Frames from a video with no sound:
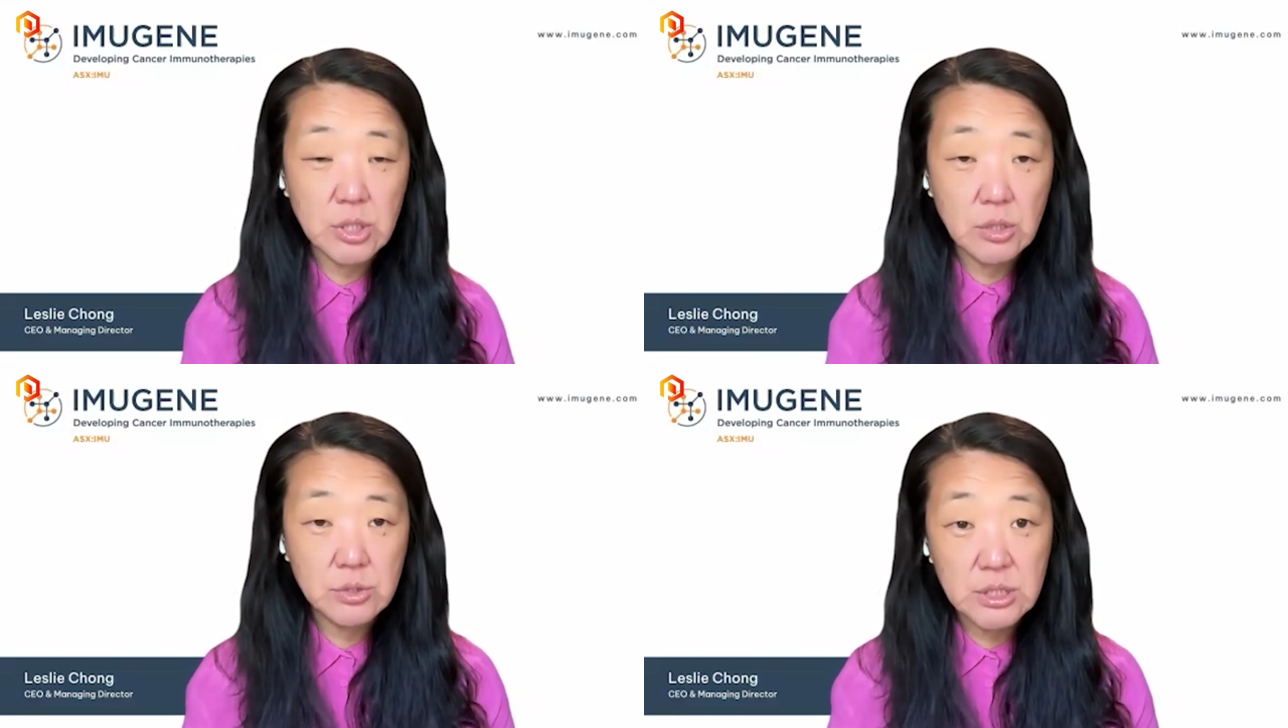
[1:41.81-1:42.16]

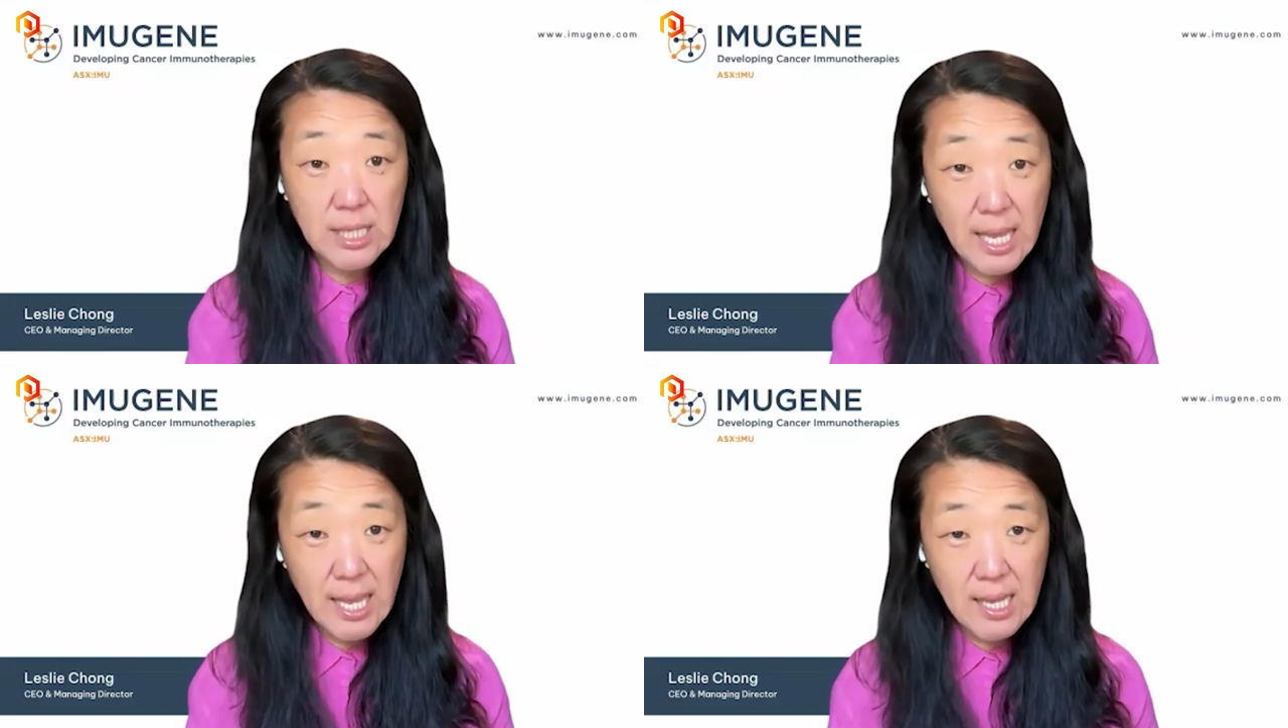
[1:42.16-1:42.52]
So
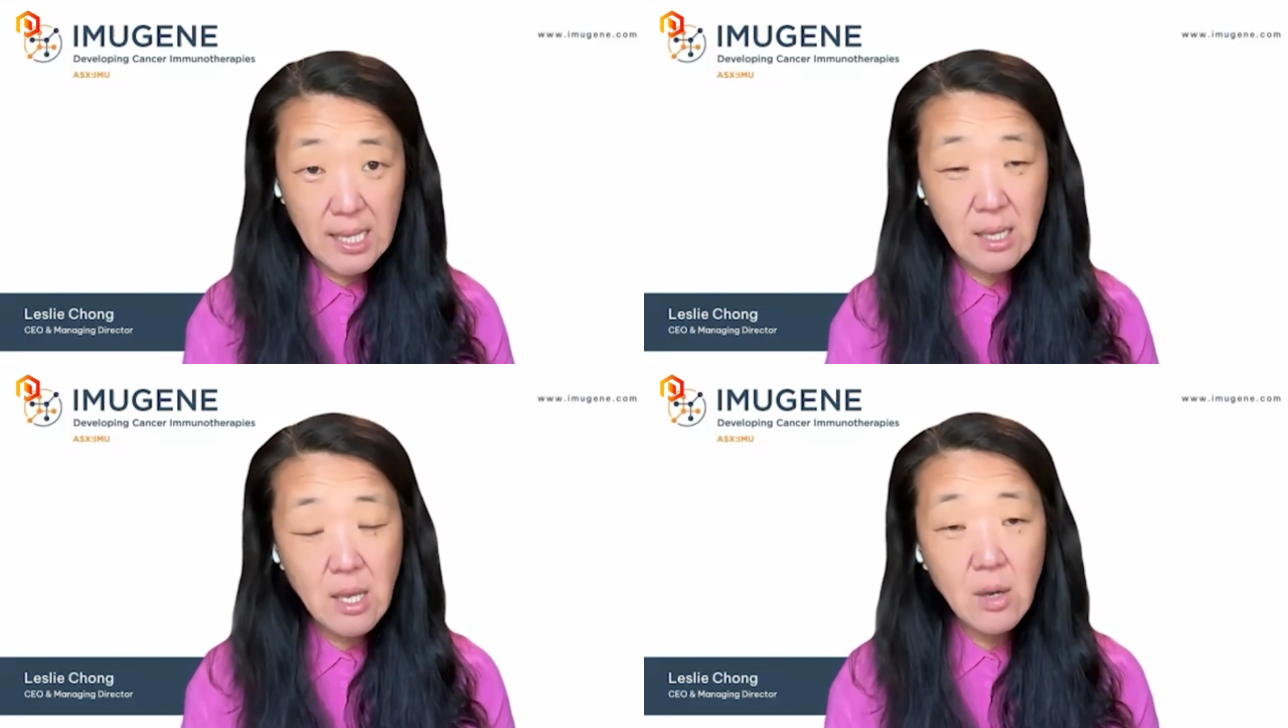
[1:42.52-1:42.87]

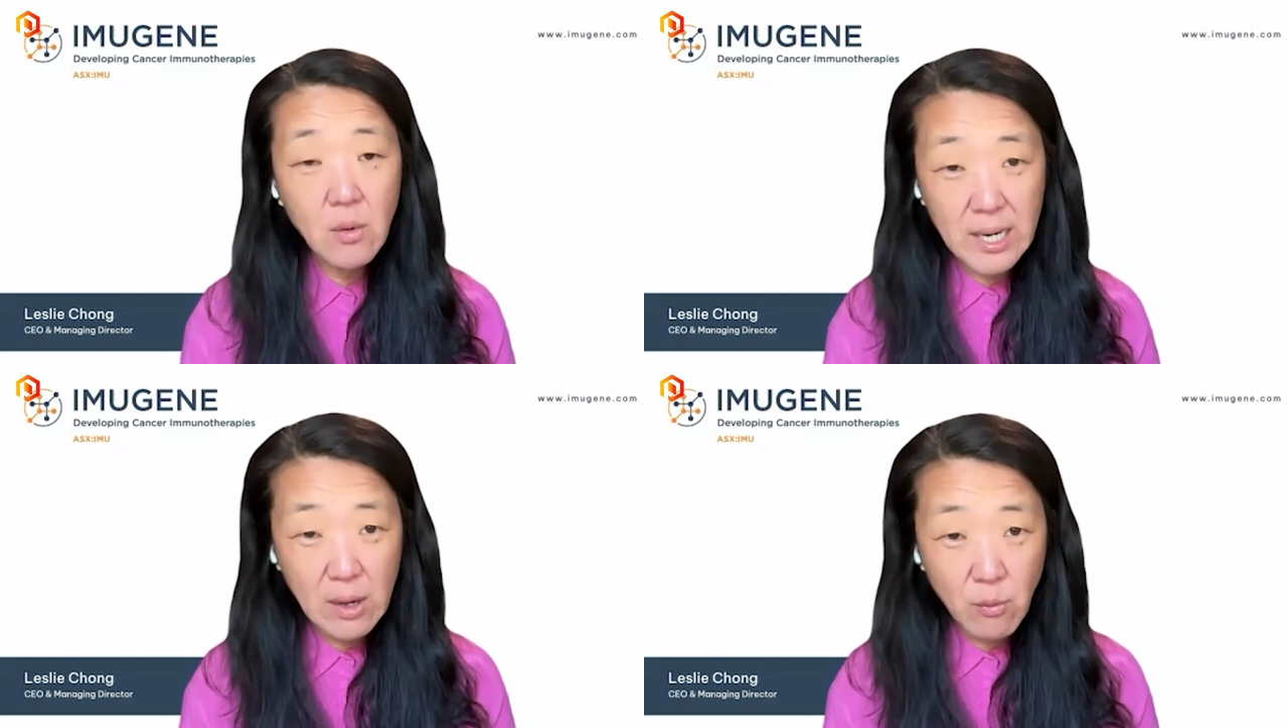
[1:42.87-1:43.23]
today,
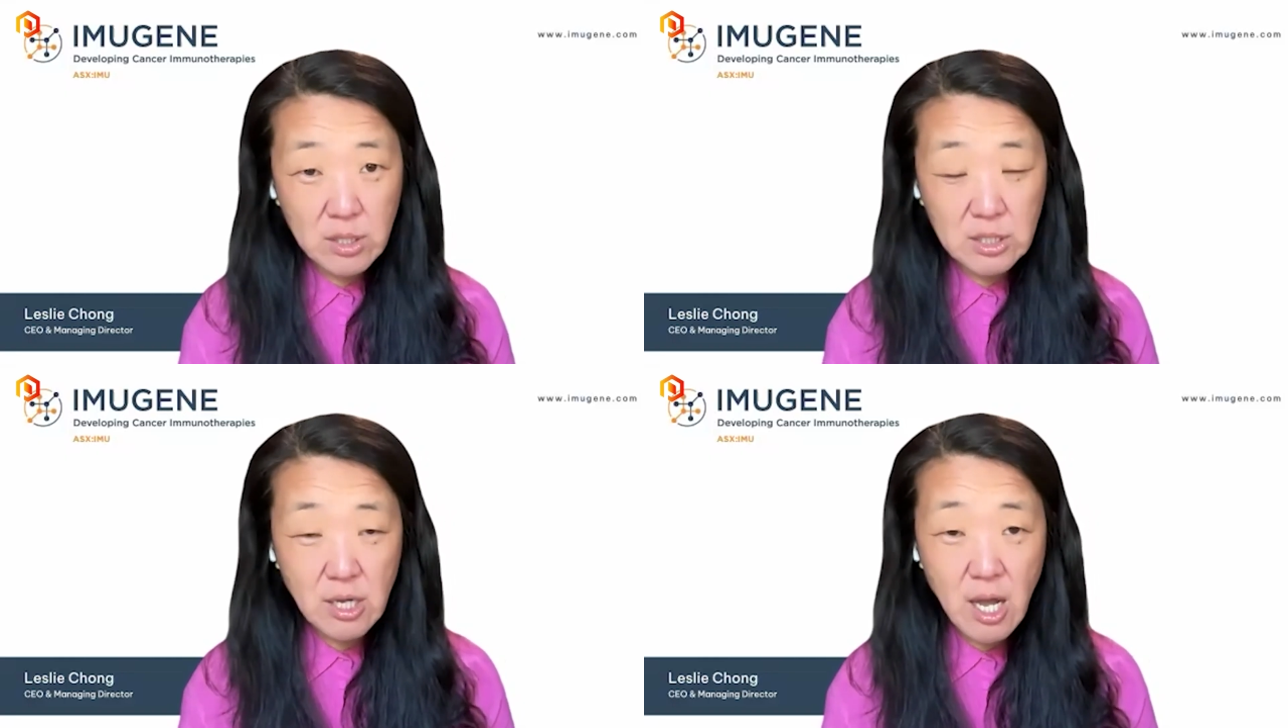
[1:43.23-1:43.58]
what I
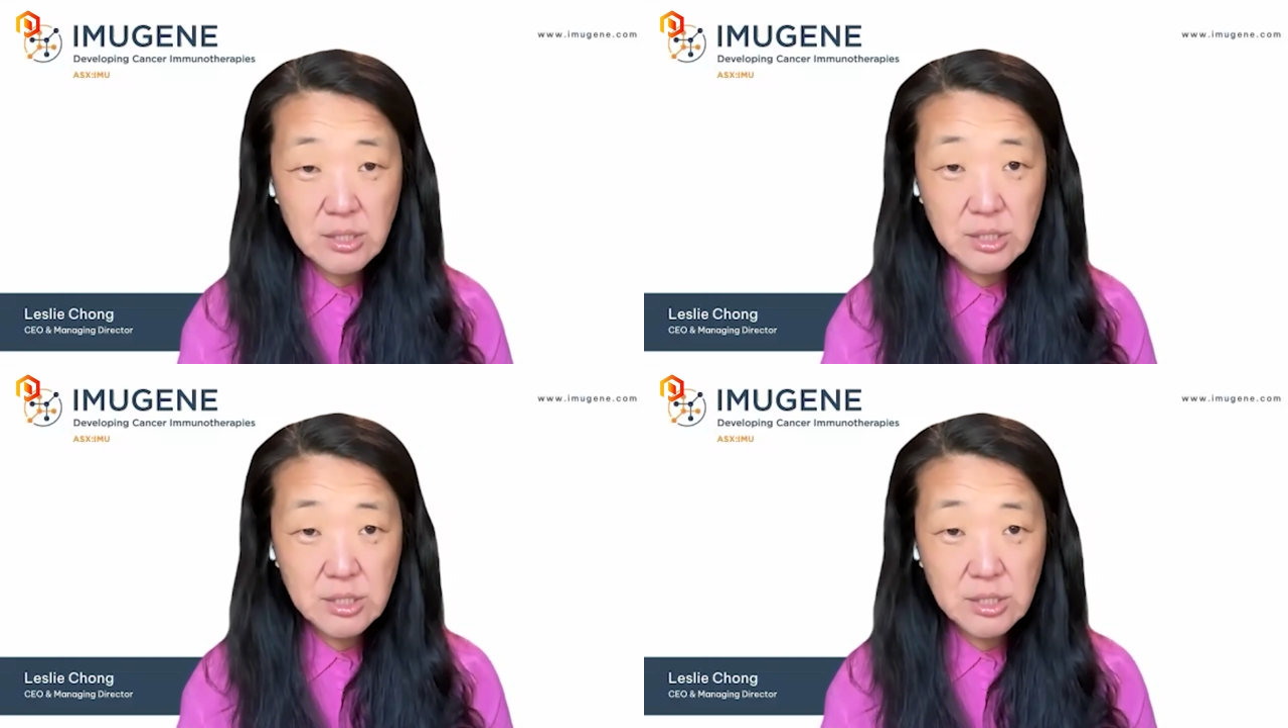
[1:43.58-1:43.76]
want to talk